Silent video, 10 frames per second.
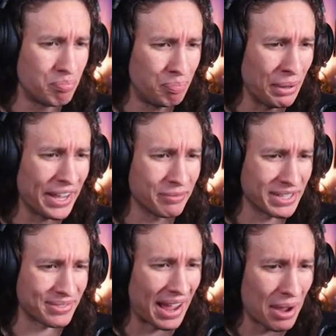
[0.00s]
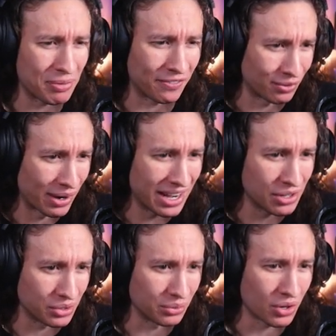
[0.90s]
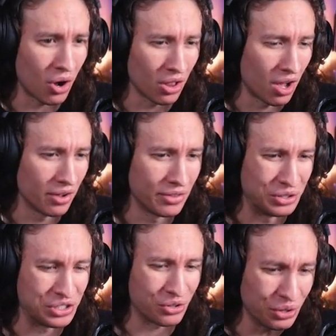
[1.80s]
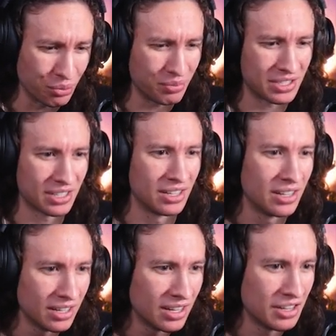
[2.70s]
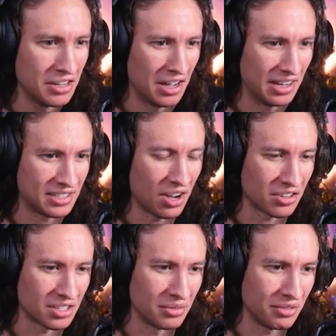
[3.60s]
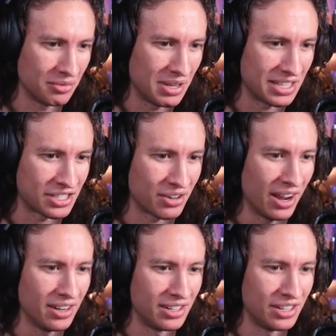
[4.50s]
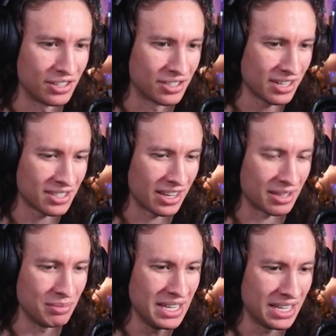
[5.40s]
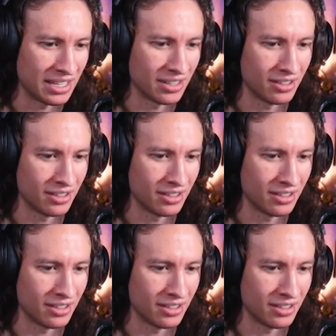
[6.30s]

big must have happened for Rando to recall all of those troops. I saw some of them get stranded here, just like me.